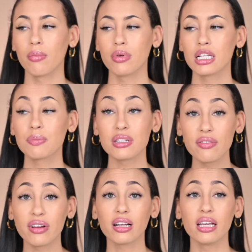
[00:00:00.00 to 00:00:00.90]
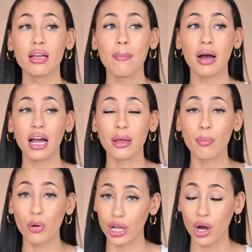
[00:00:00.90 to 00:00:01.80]
specifically my
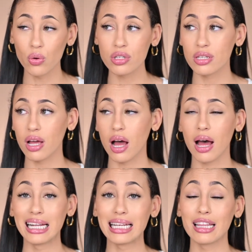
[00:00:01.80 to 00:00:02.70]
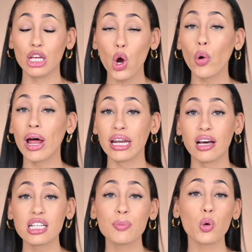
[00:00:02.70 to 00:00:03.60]
breakouts and the
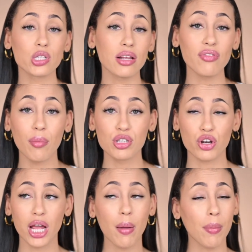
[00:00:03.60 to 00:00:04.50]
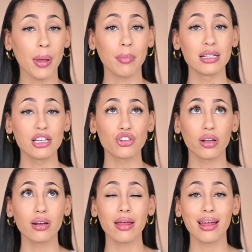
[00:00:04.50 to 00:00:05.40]
horrendous post-inflammatory
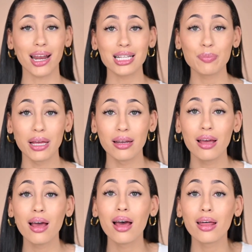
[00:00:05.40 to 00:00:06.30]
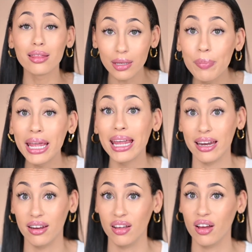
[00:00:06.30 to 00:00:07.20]
hyperpigmentation that has been the
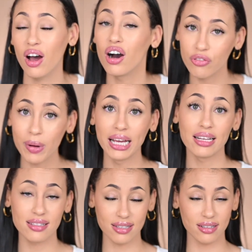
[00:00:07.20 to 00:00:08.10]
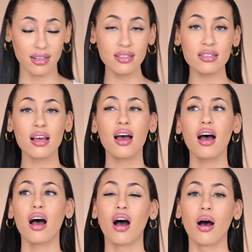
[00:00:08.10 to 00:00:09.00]
bane of my existence.
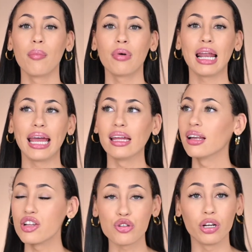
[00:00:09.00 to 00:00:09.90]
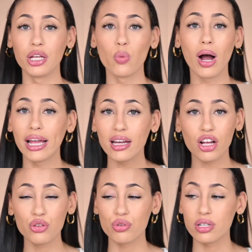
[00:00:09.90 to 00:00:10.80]
Like literally, why
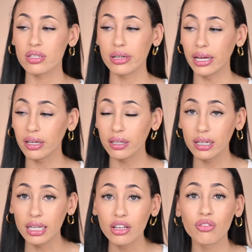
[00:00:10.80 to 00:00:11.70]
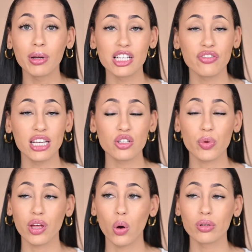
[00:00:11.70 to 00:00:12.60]
can't you just like leave my face
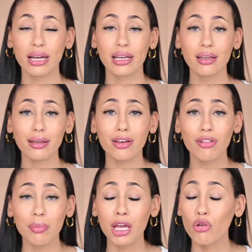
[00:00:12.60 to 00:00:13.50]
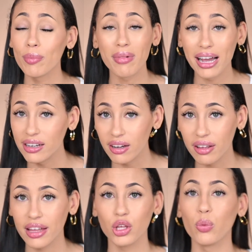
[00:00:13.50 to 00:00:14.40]
without like giving me a reminder
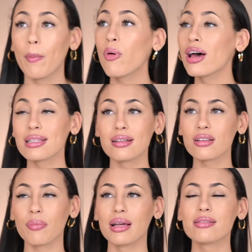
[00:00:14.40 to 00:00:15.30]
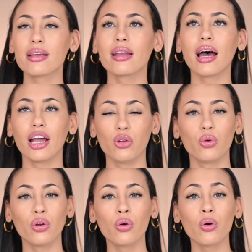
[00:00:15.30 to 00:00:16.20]
that you were present on my skin? I don't
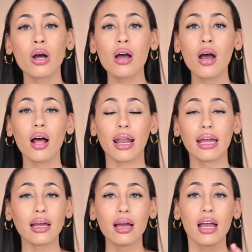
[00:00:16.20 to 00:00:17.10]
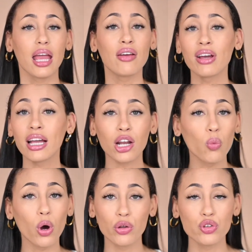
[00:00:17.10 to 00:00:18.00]
know. Like if I get
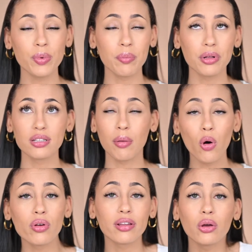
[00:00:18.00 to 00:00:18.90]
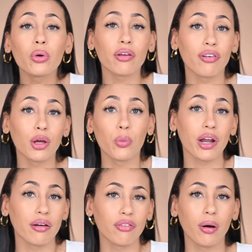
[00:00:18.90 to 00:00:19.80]
one or two pimples, I'm always like, okay, fine,
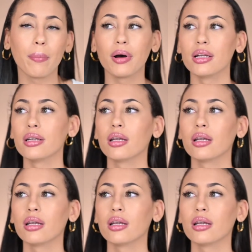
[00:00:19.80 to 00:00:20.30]
whatever. But